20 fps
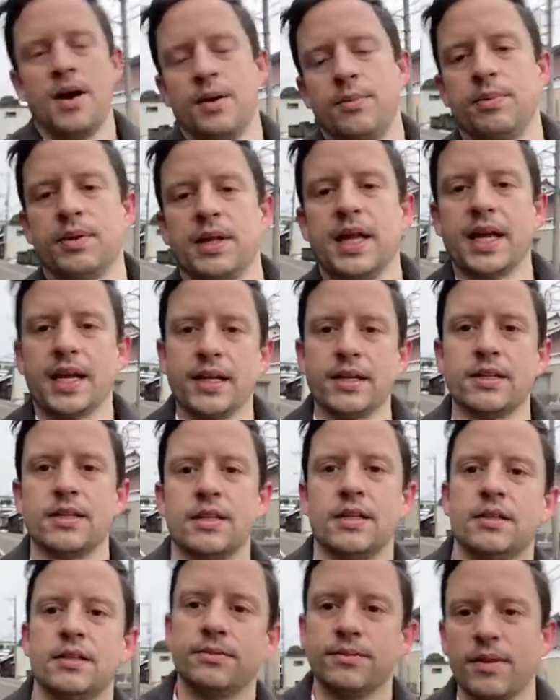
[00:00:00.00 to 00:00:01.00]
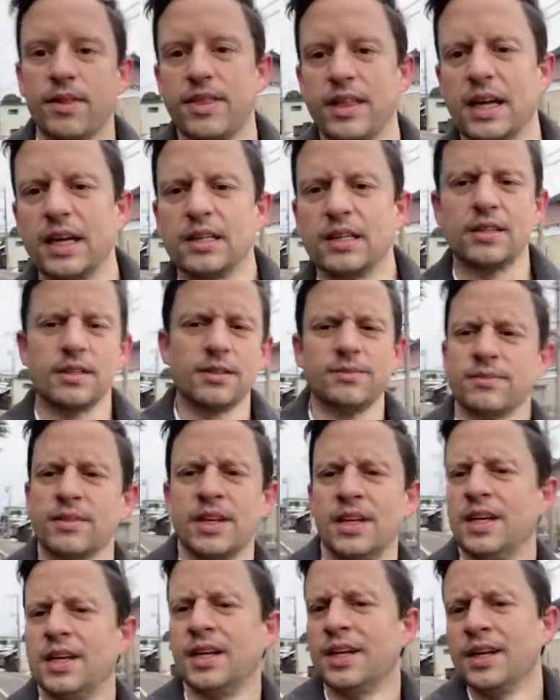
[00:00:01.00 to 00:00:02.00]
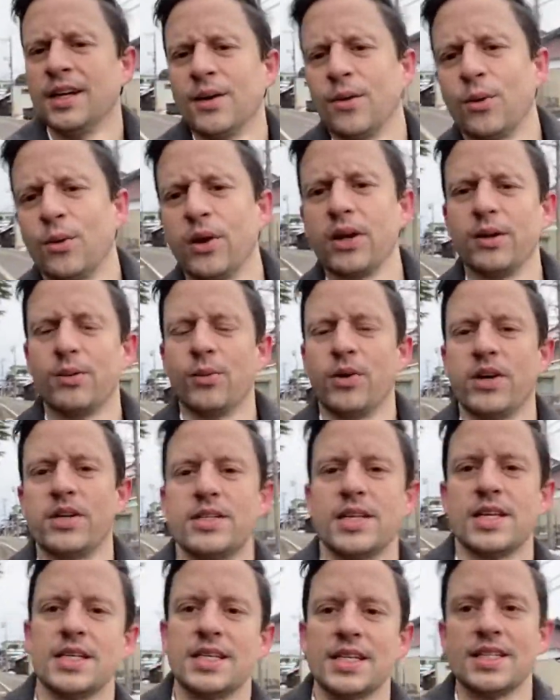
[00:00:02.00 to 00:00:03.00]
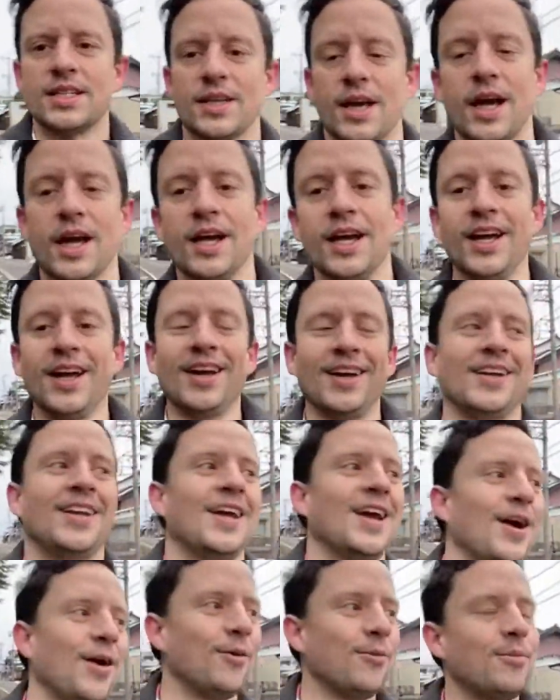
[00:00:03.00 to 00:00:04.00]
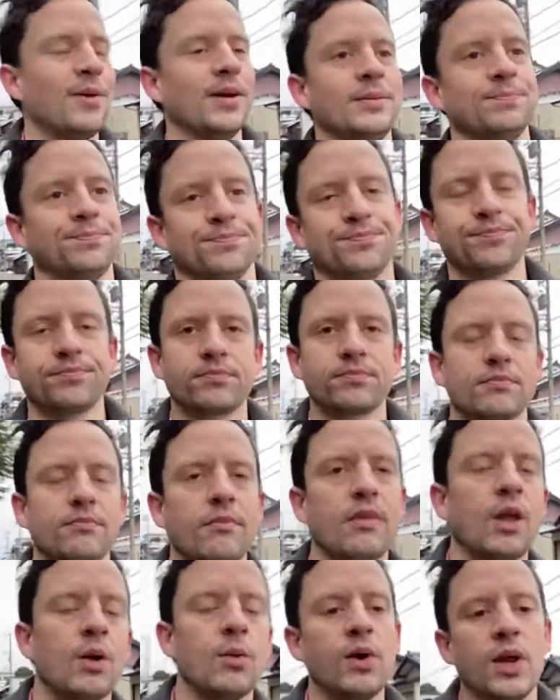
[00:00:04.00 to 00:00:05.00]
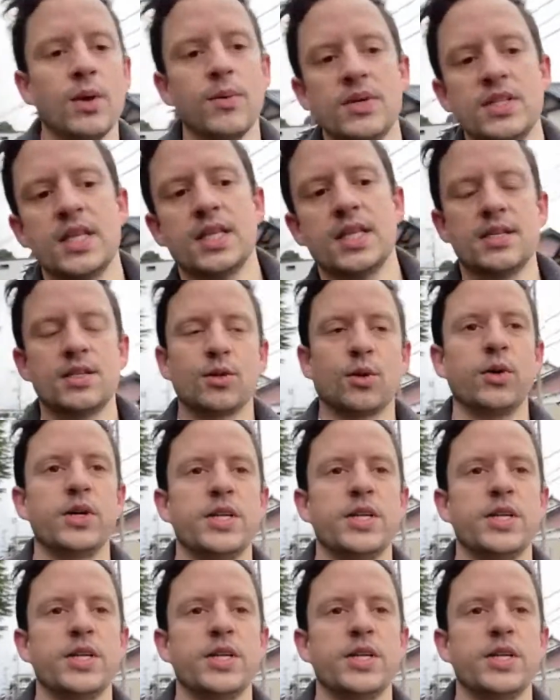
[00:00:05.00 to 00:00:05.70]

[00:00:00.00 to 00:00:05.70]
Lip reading: playing and things. Weird sentence. Anyhow, but when I went to this toy